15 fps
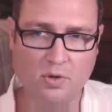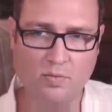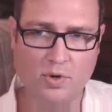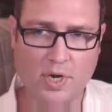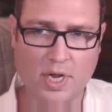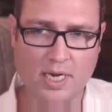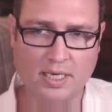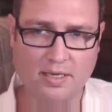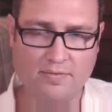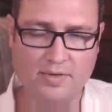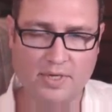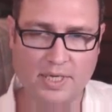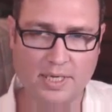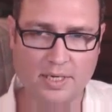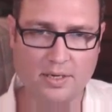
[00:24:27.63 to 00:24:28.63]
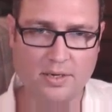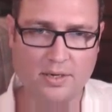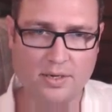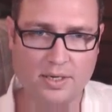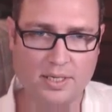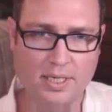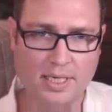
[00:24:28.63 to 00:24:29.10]
Even though we're not giving
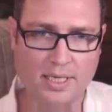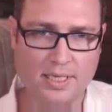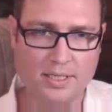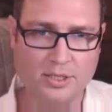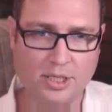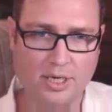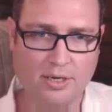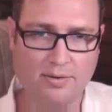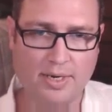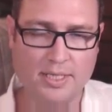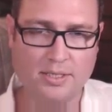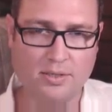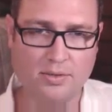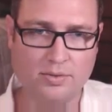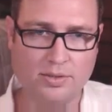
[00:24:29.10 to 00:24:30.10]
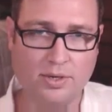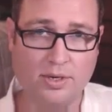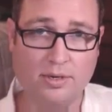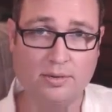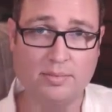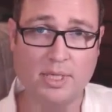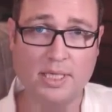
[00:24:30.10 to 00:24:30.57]
it a current, it can generate its
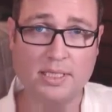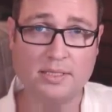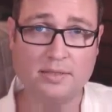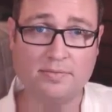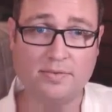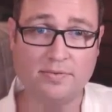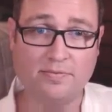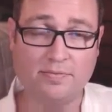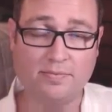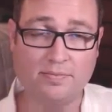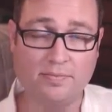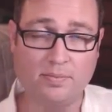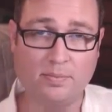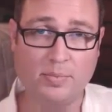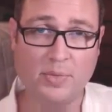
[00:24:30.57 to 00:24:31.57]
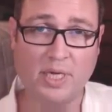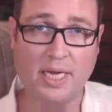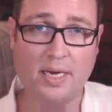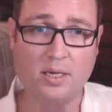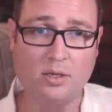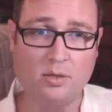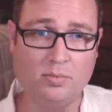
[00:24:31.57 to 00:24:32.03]
own current because of the
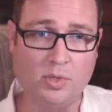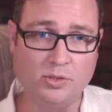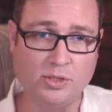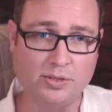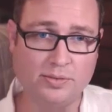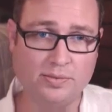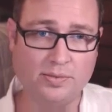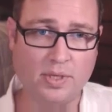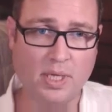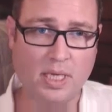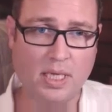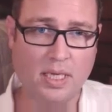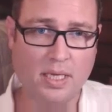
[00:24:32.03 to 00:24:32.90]
mechanical motion.